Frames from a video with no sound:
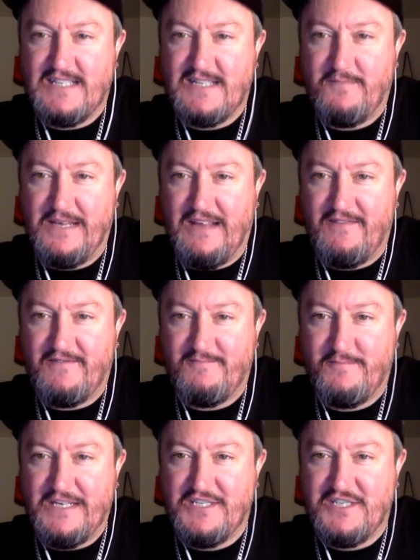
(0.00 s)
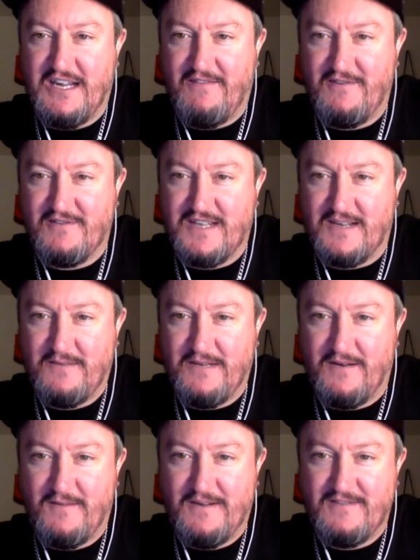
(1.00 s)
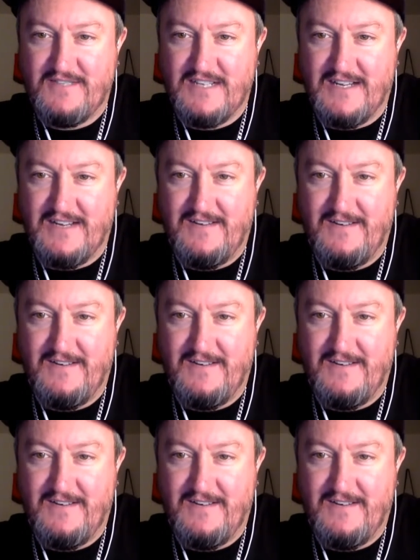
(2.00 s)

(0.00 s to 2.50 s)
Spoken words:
The BGF looks like Peter Beardsley.